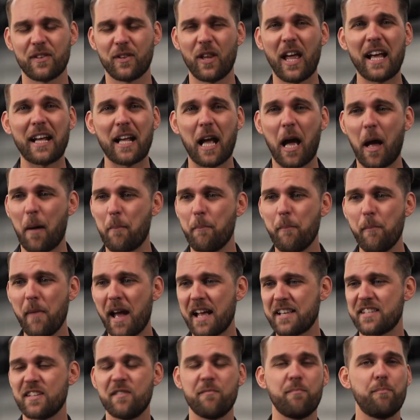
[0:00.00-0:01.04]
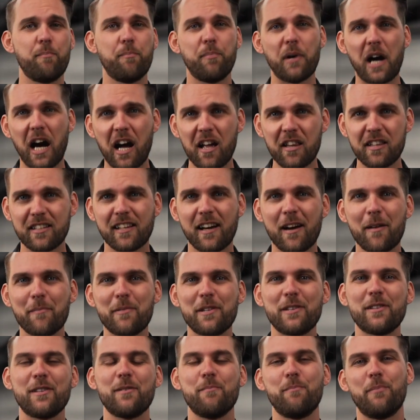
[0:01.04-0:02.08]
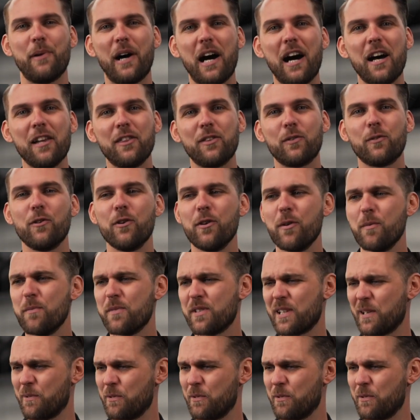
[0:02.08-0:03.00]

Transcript: like a massive bathtub in the bathrooms.